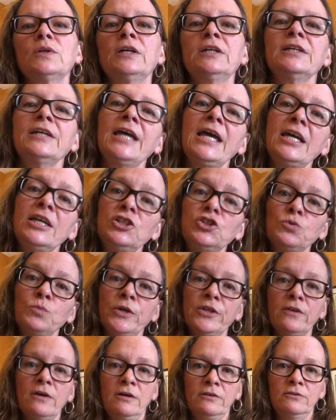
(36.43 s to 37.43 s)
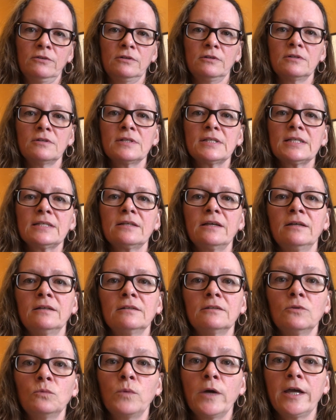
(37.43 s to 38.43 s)
engage with others
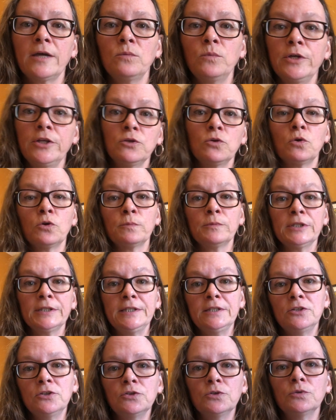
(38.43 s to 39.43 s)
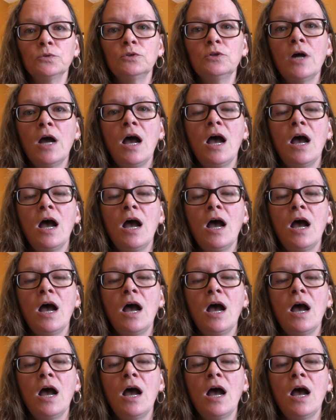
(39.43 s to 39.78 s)
in the way we normally do.